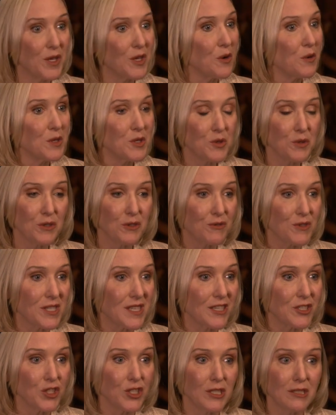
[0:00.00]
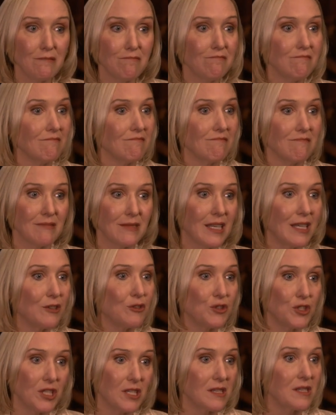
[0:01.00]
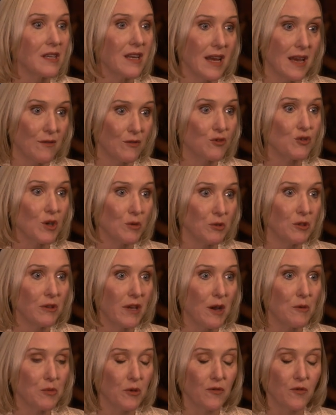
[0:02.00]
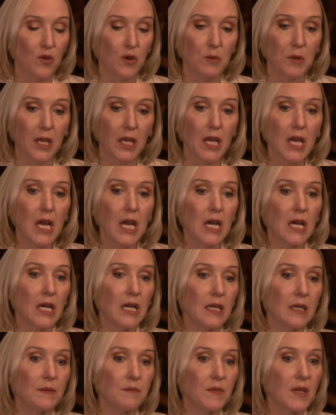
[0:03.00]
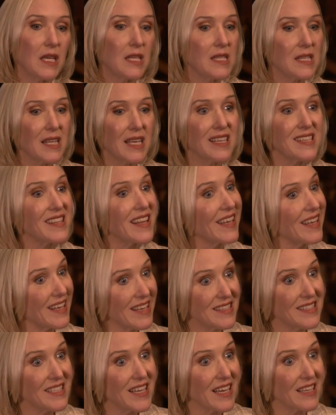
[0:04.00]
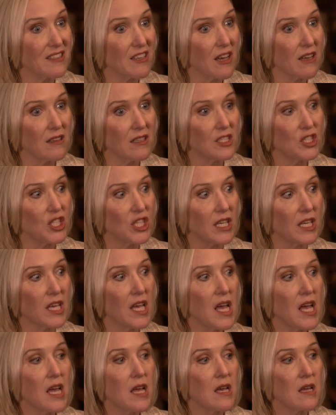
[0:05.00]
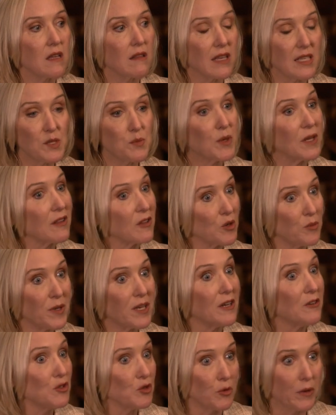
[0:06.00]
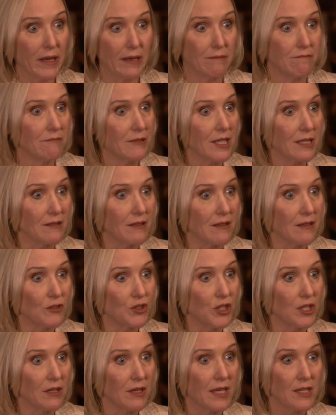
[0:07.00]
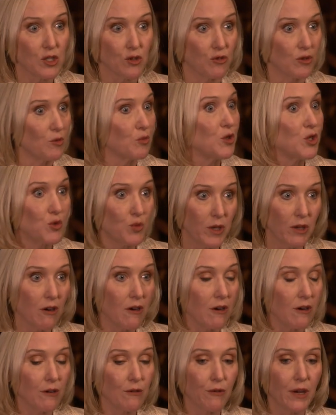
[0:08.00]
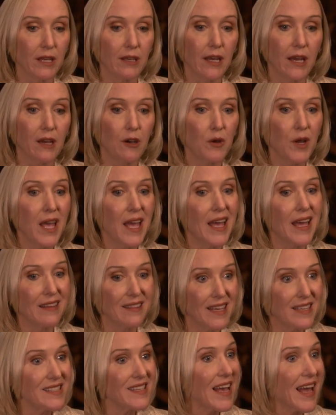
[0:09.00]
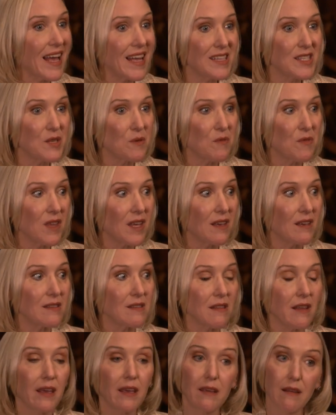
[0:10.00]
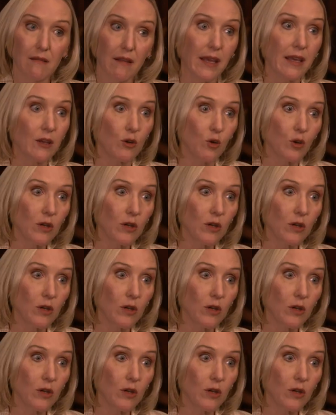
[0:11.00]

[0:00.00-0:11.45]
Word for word: we go into a recession, energy is going to have trouble outperforming. Um, it's things like in technology let's be a little bit underweight technology, as right. which we are right now, and let's add some things like like an